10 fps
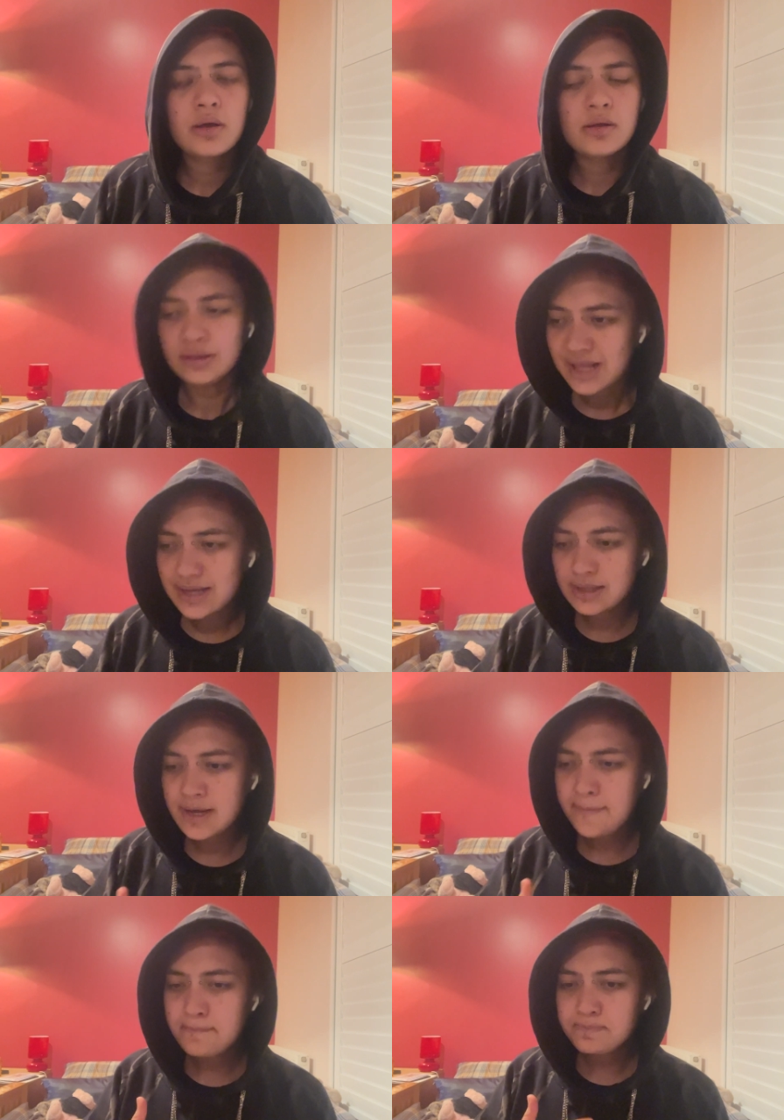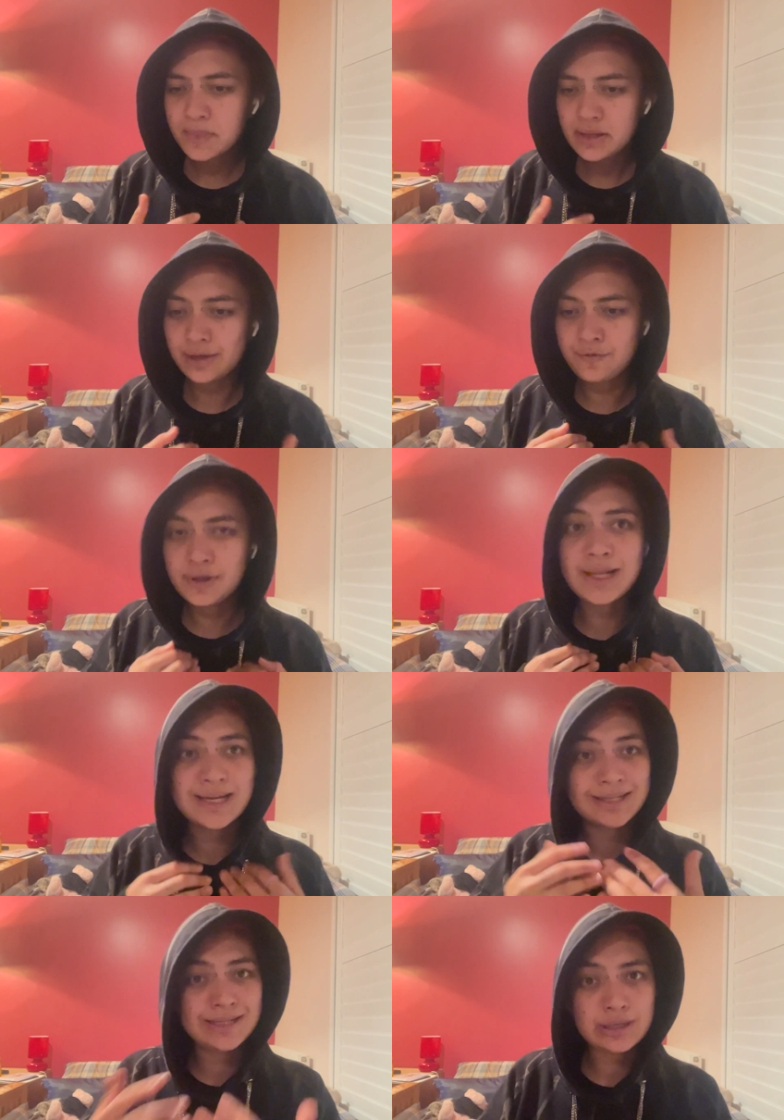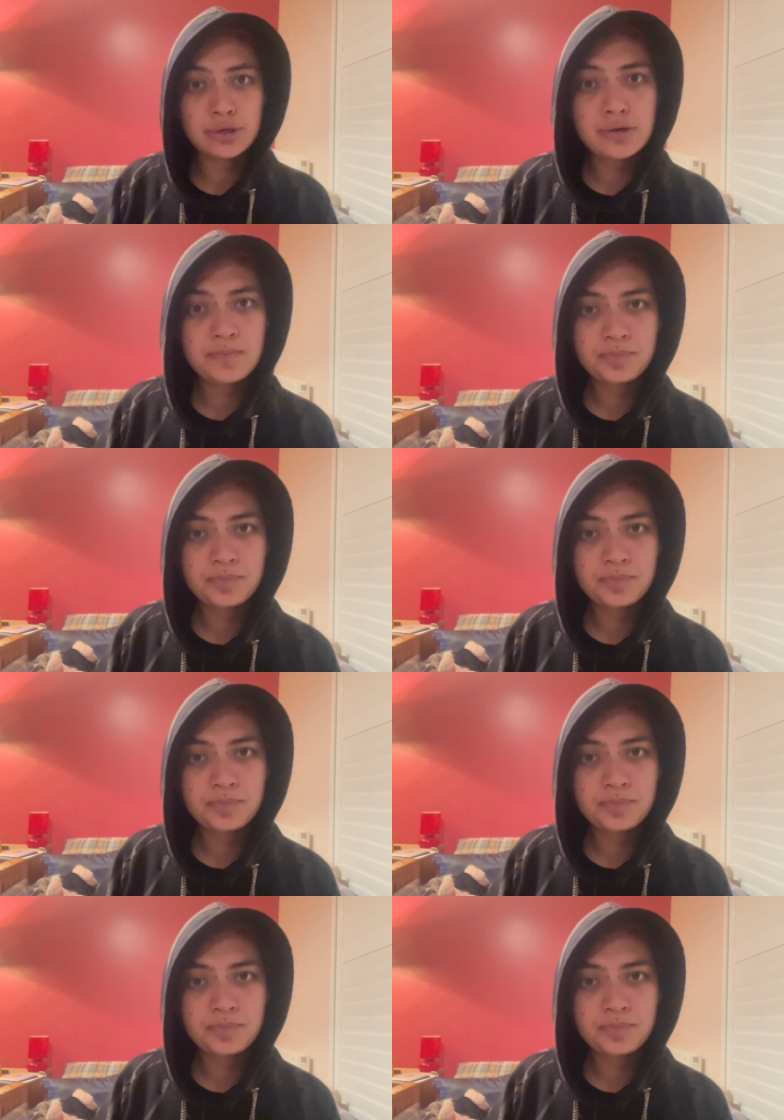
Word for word: lately, like for the last year,